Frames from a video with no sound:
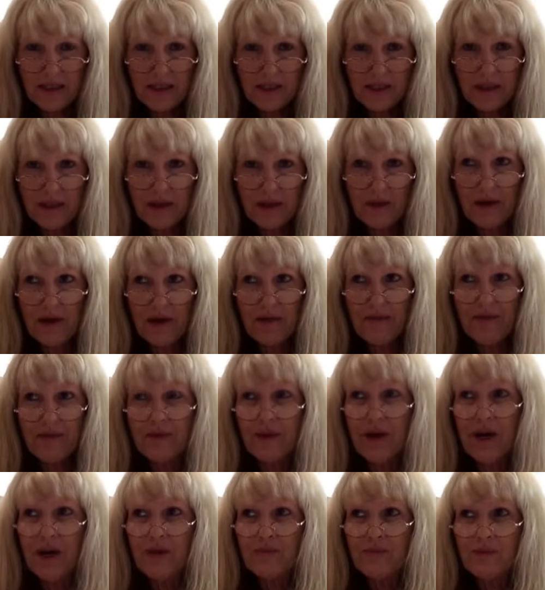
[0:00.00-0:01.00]
So I've
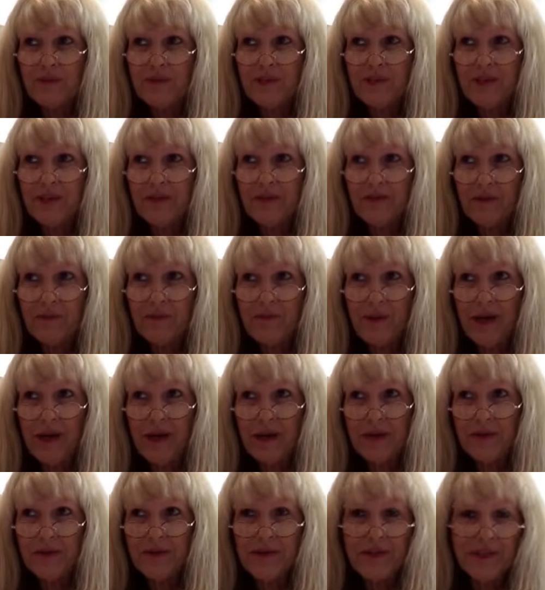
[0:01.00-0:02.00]
dropped 7
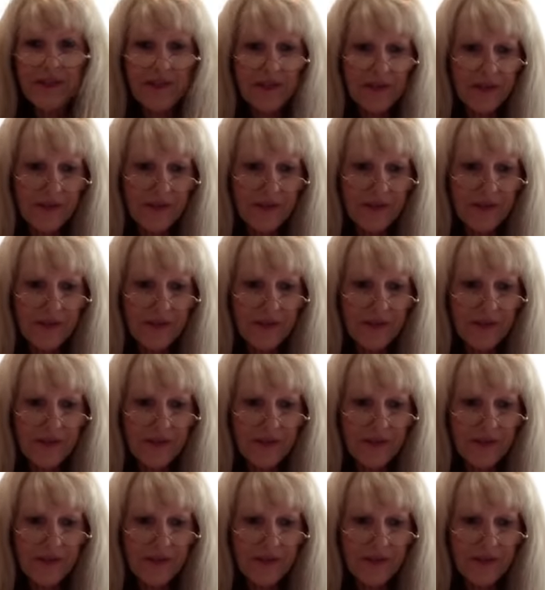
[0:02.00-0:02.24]
pounds since